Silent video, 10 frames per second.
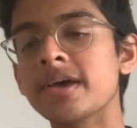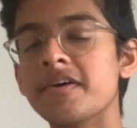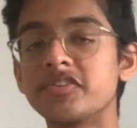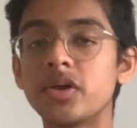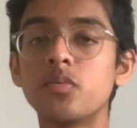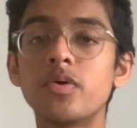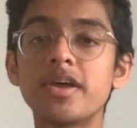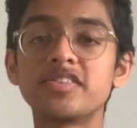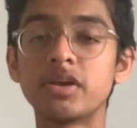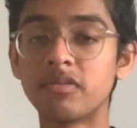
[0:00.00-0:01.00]
So when I
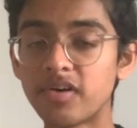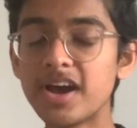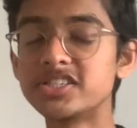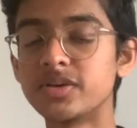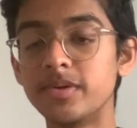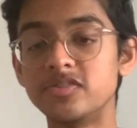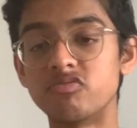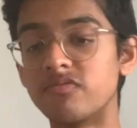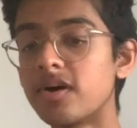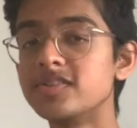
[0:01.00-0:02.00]
say revise, it means
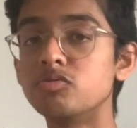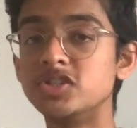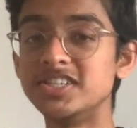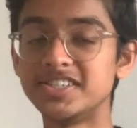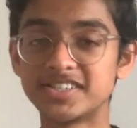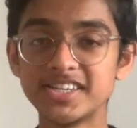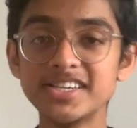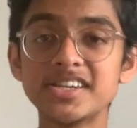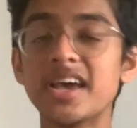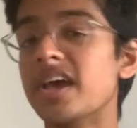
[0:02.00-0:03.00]
revise your GCSEs.